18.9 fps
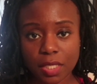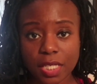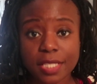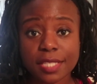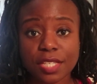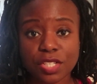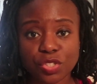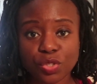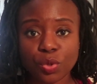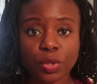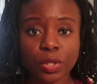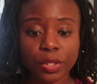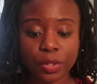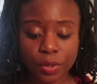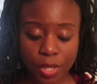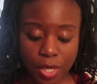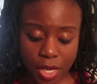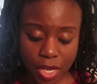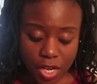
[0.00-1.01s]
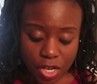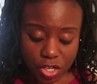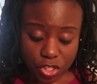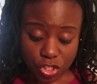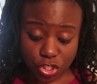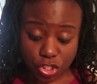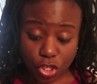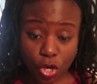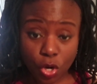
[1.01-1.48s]
essential oil.
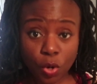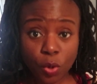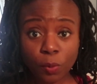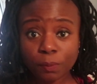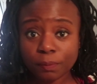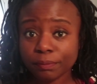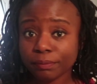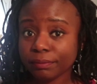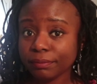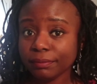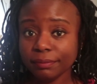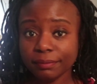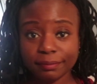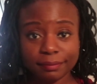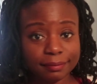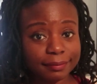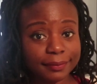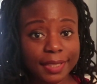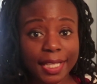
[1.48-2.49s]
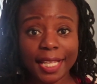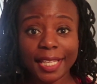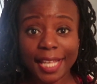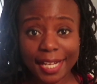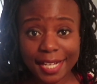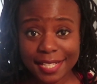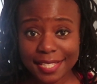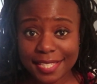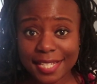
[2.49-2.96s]
So,
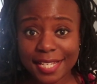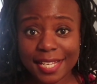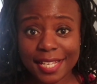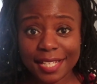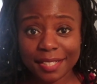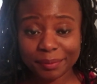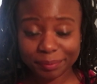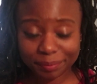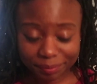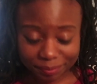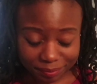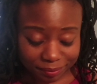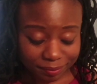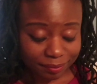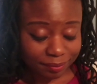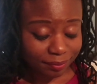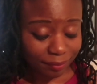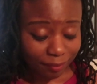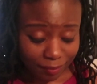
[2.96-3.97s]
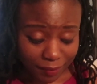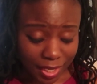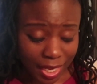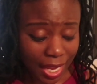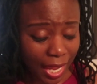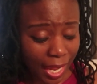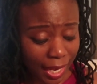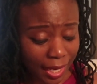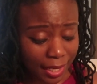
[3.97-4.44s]
like I said,
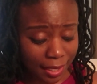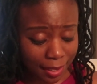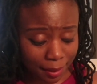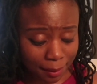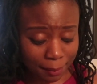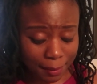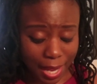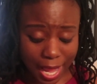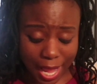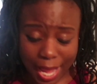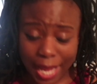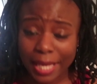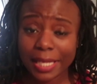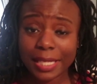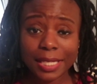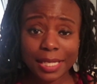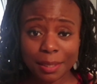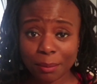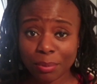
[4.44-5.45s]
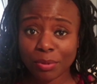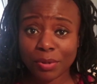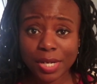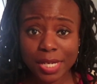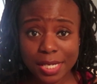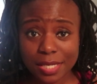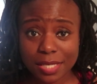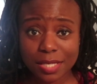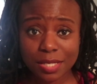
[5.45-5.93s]
I am highly
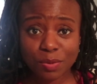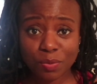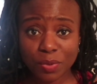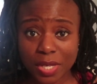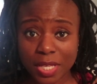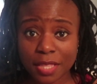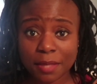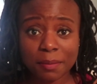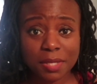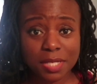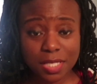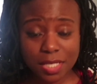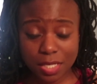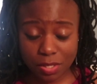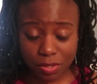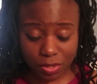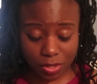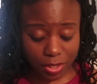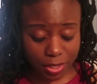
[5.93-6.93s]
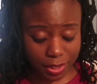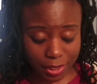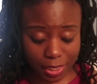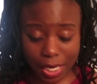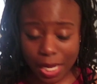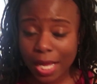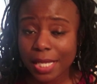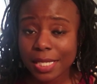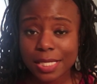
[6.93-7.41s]
impressed with the material and the
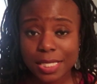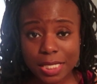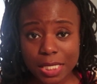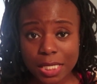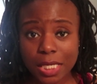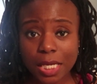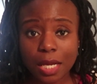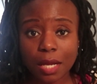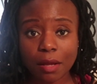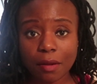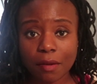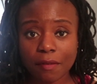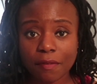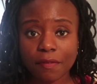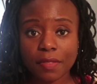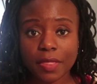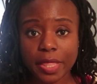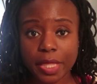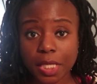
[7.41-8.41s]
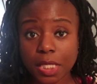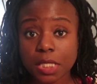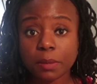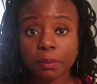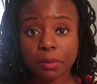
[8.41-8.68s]
content of this